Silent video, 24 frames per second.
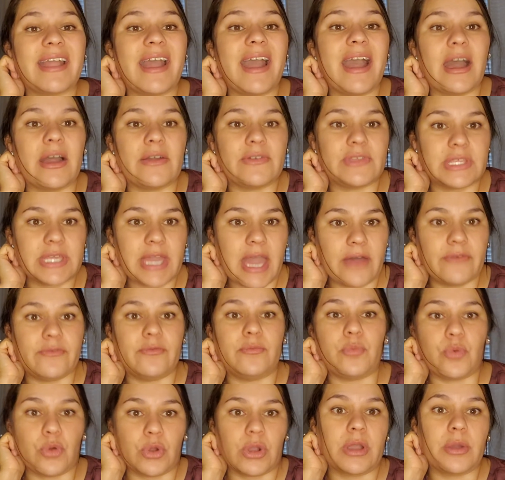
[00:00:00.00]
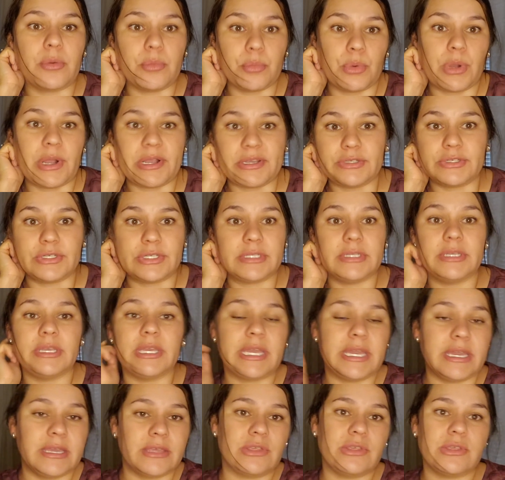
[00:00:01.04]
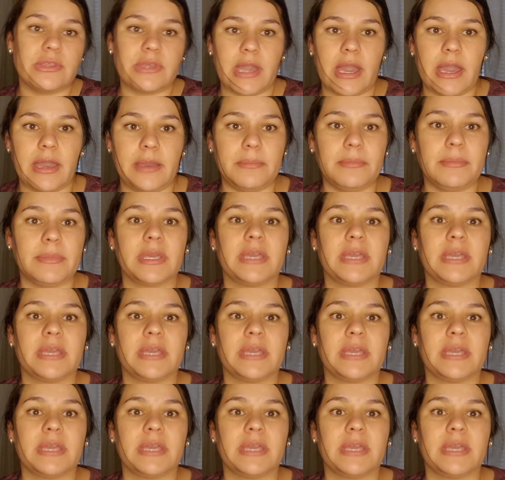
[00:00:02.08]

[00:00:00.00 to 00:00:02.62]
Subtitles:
have to have more compression each time.